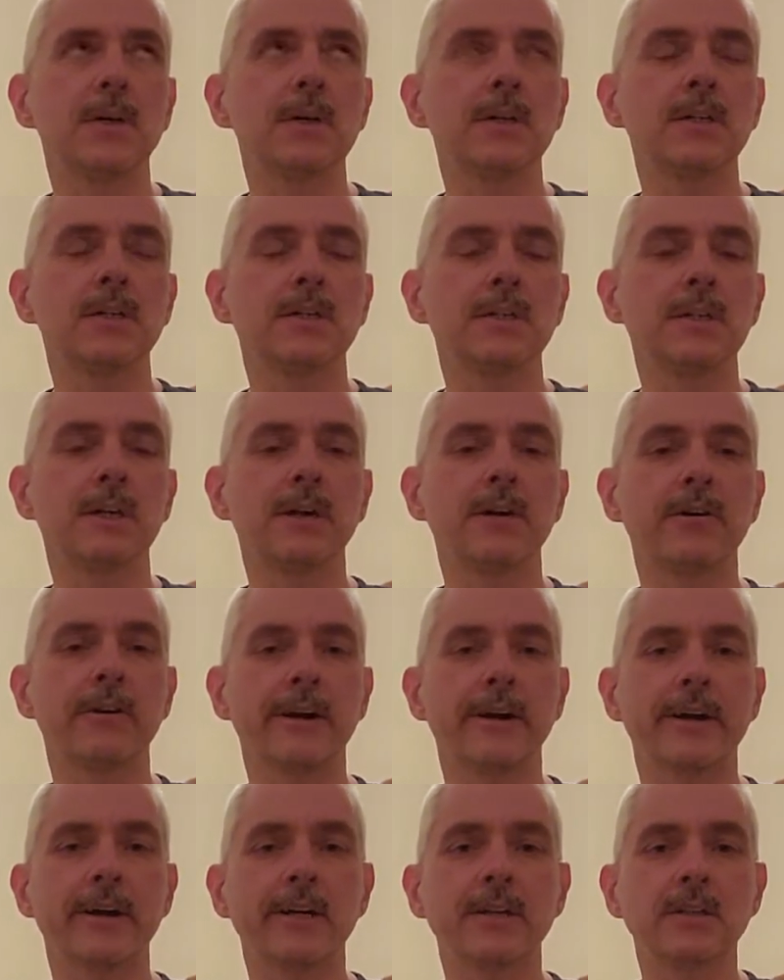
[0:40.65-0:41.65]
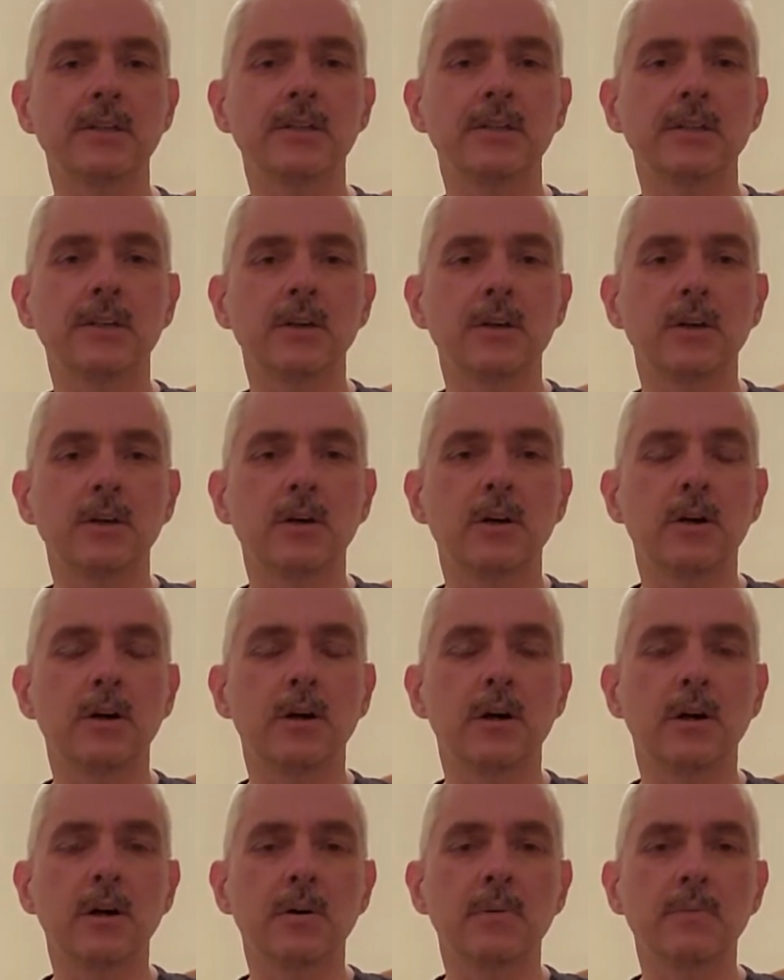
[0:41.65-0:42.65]
series
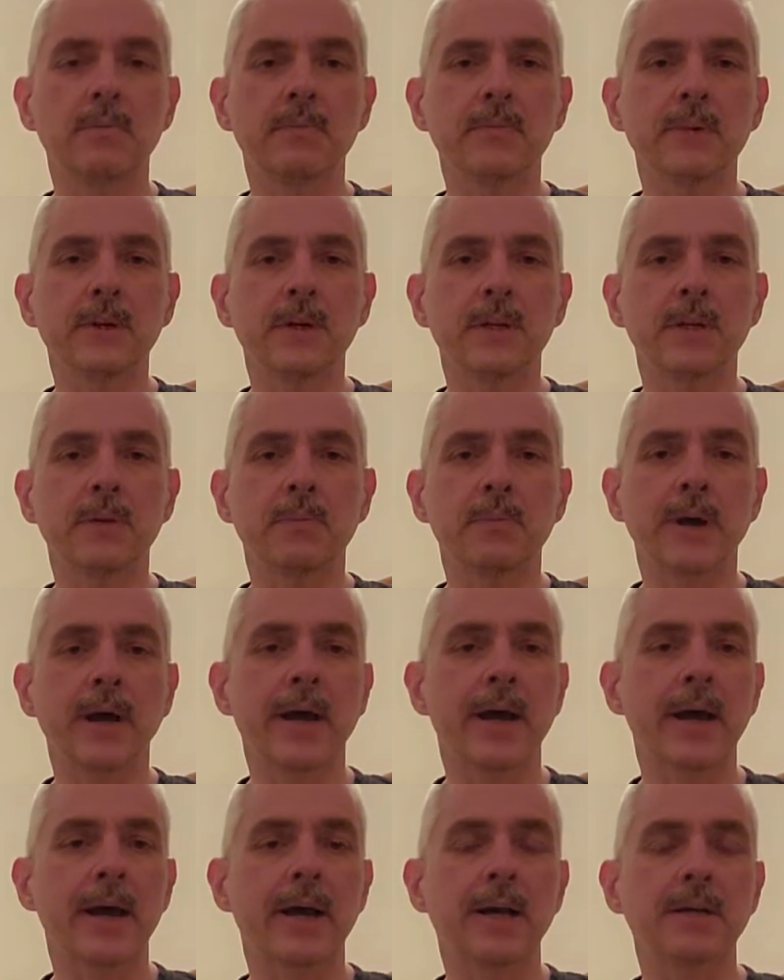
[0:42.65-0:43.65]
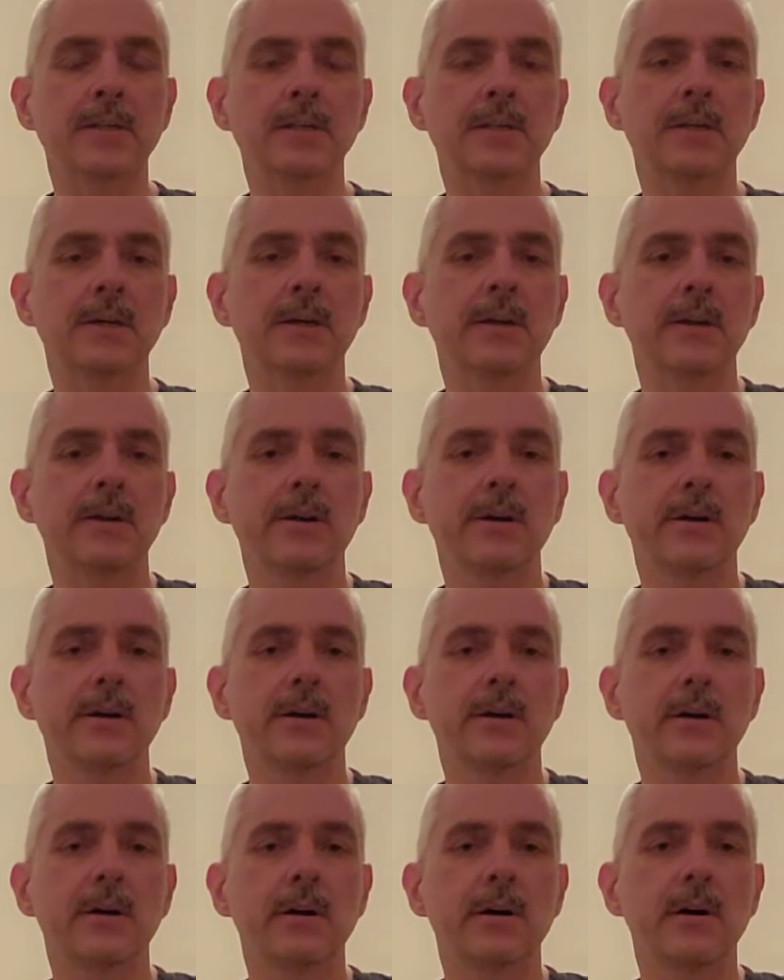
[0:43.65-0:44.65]
in the past,
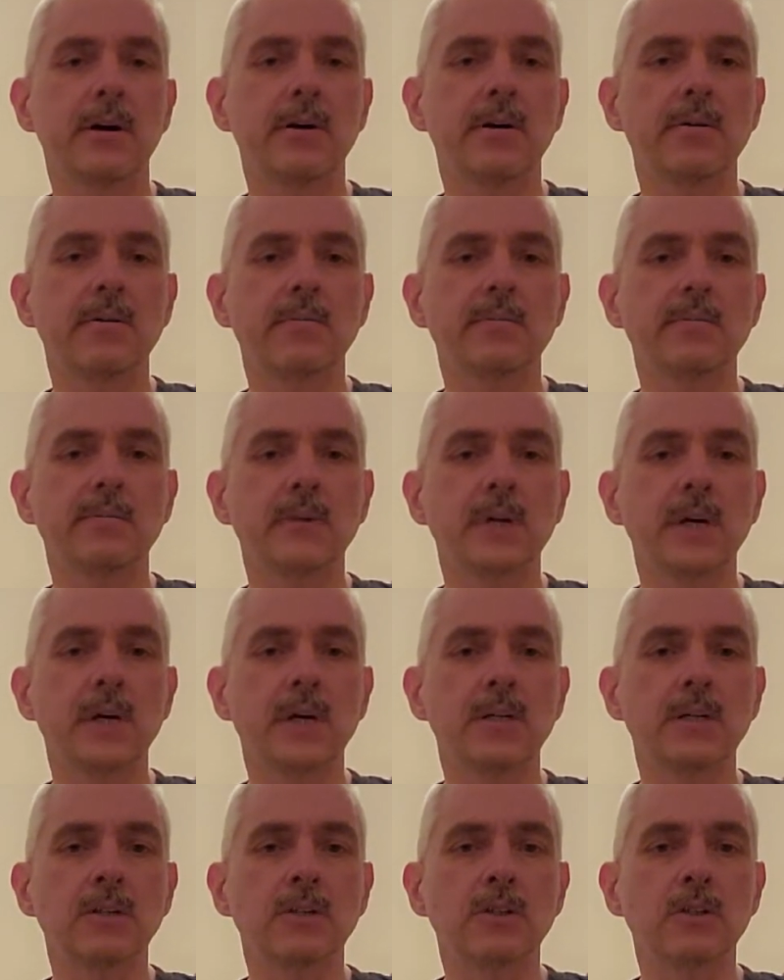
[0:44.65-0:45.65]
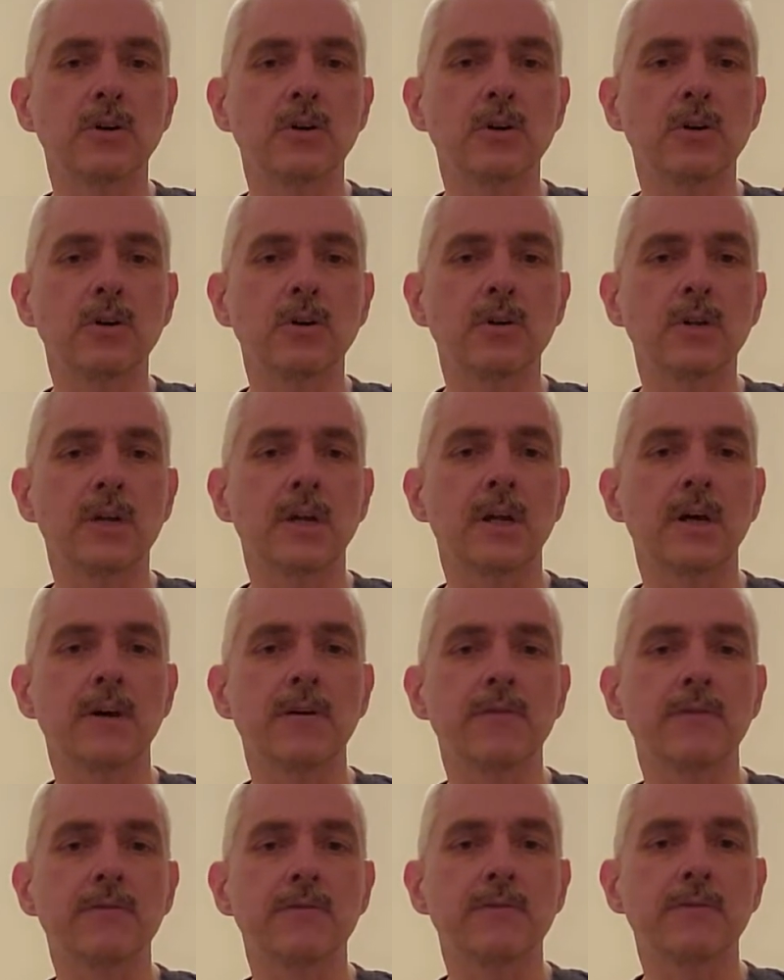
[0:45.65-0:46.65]
and show you that
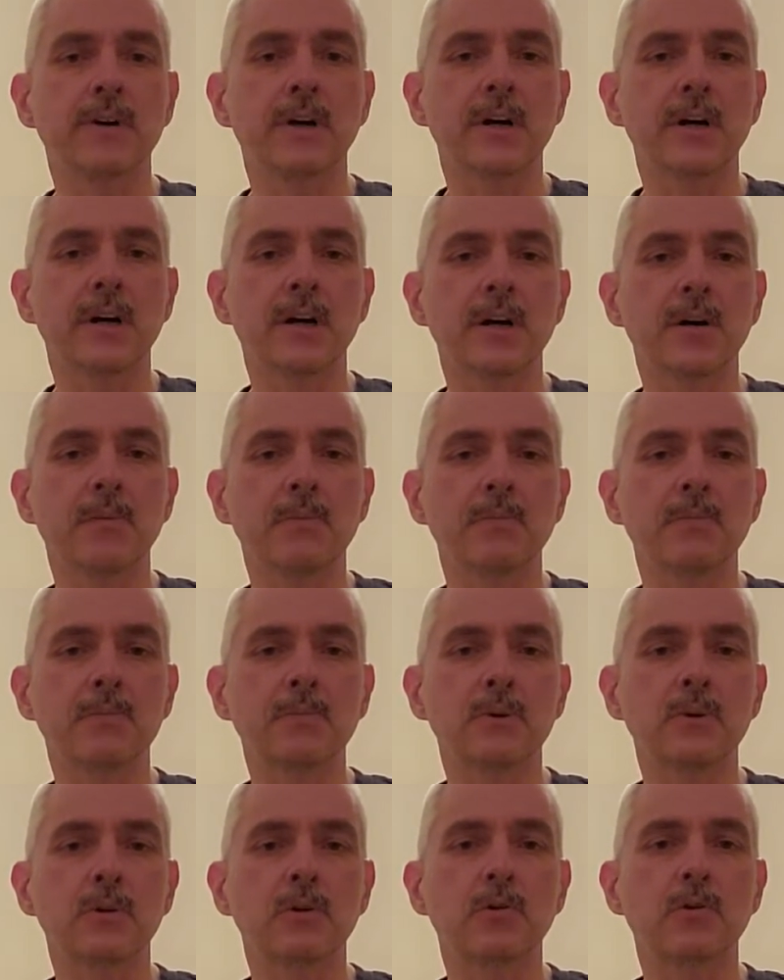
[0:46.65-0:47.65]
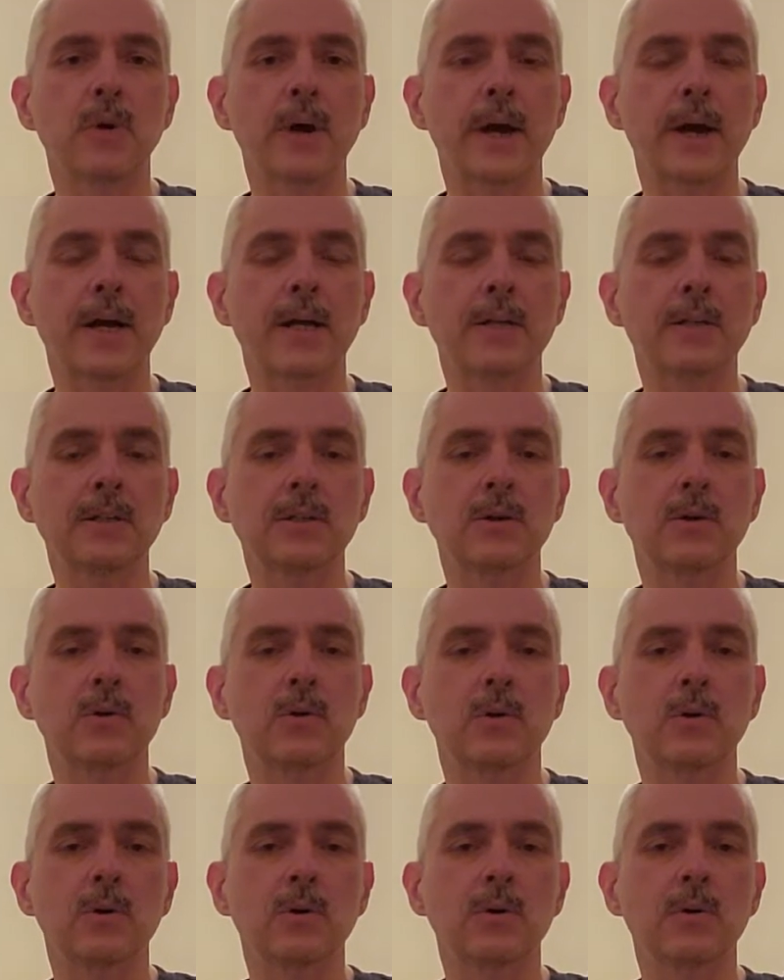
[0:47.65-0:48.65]
I've progressed
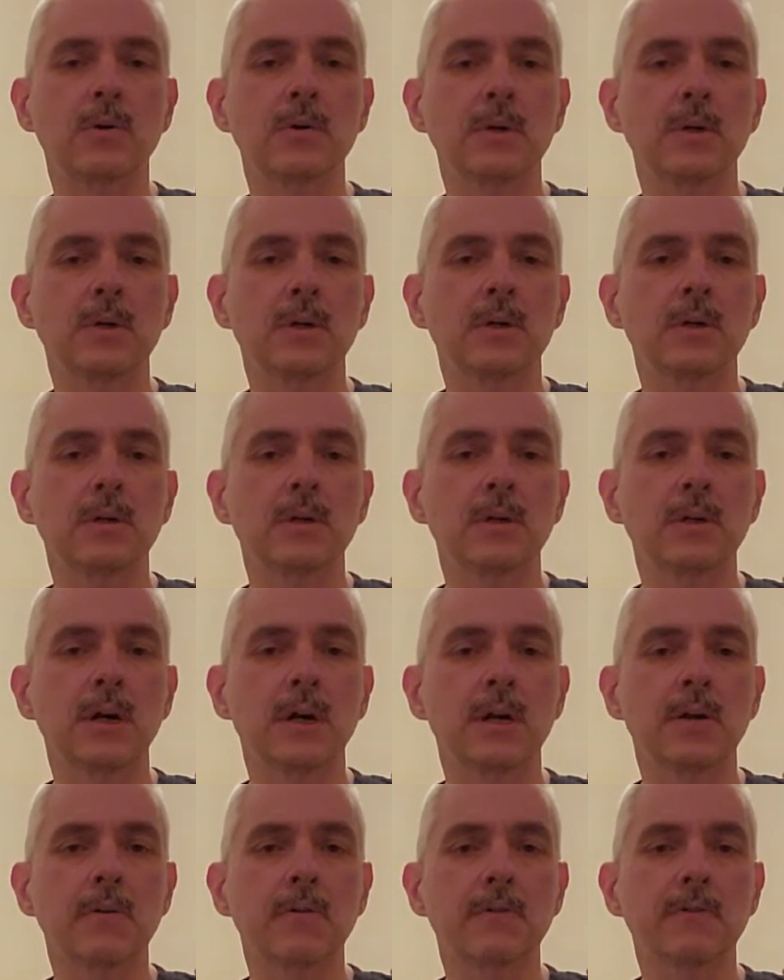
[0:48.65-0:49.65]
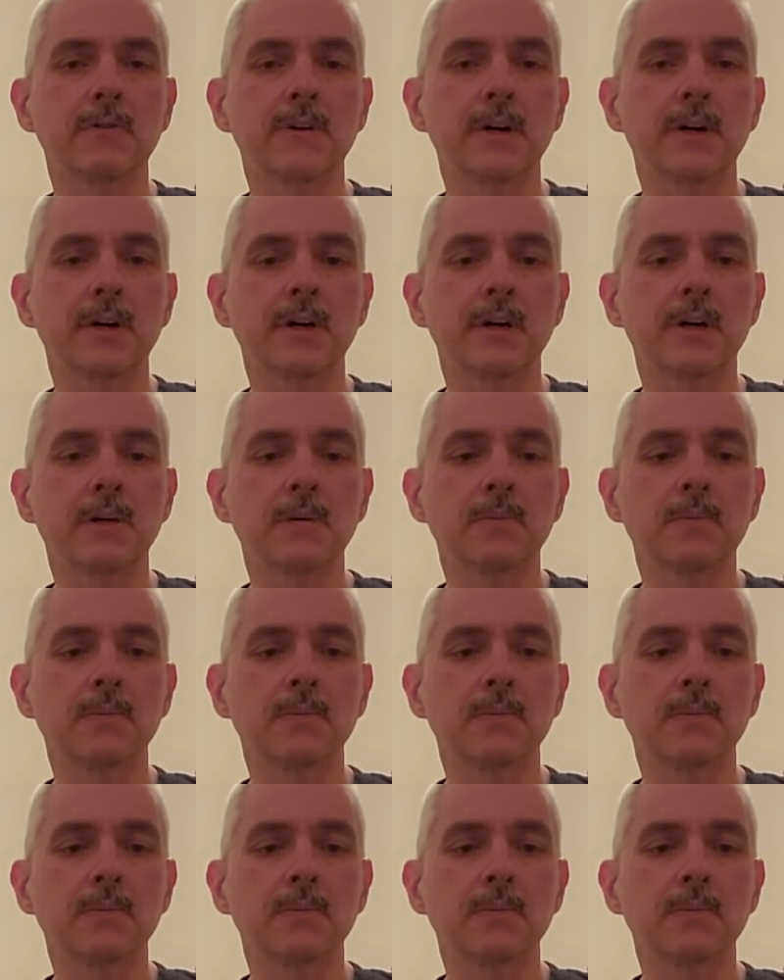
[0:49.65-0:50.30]
or kind of uh,